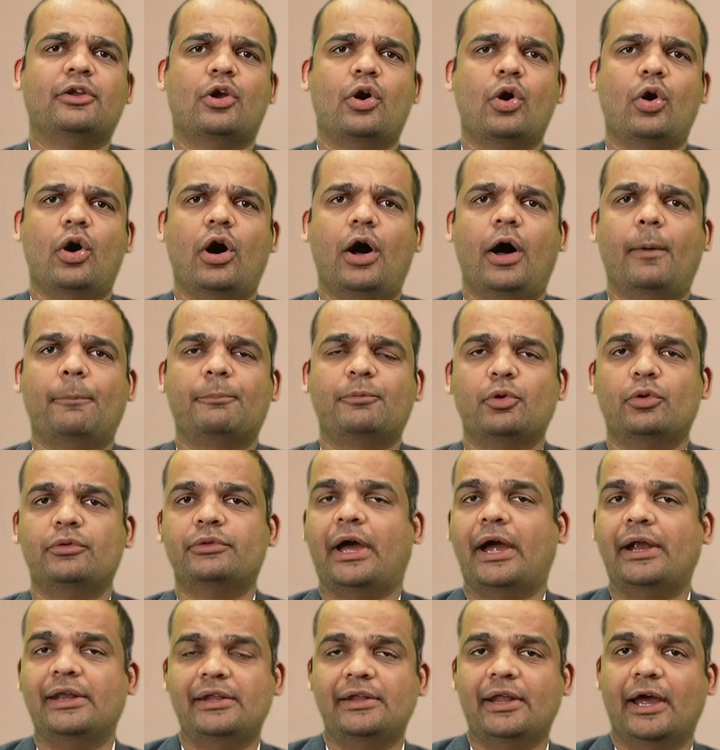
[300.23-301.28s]
go up to
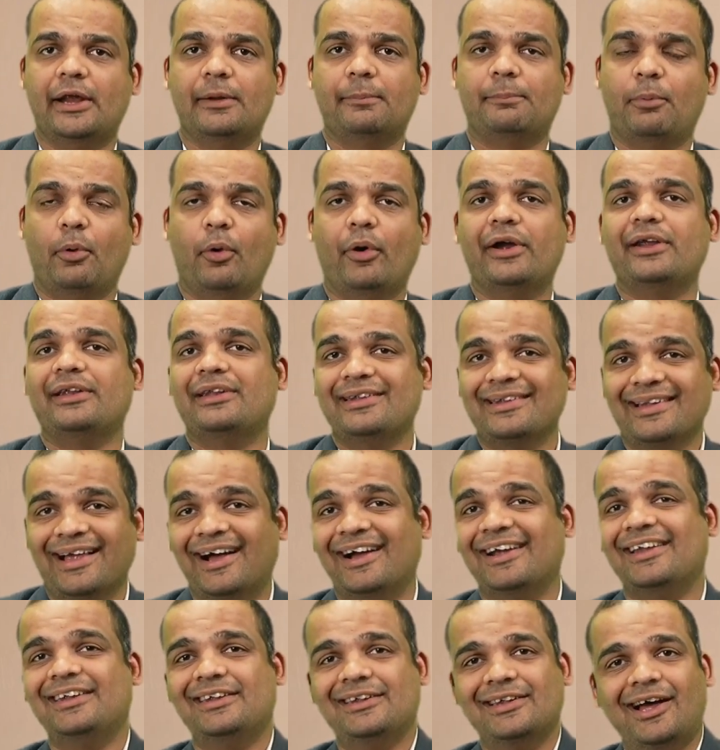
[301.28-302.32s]

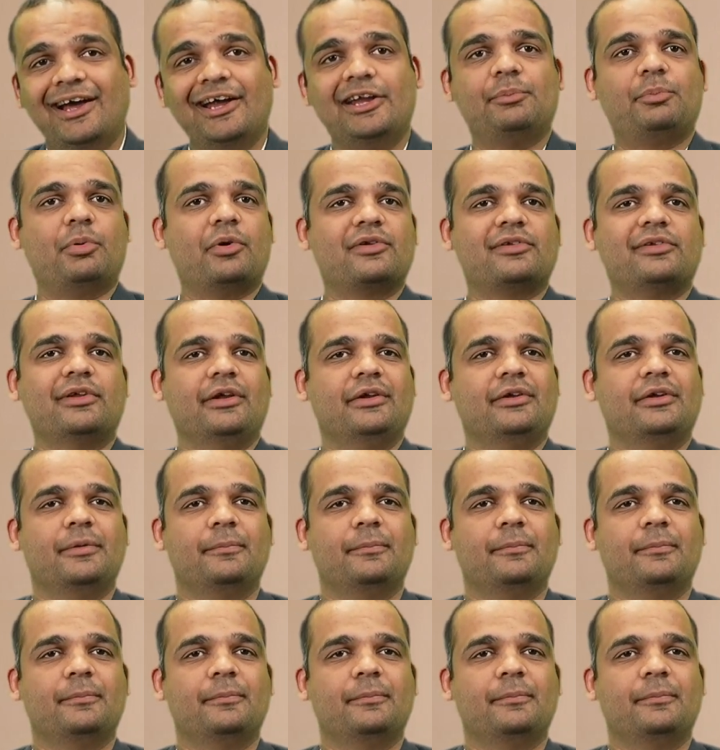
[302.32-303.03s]
99.99%.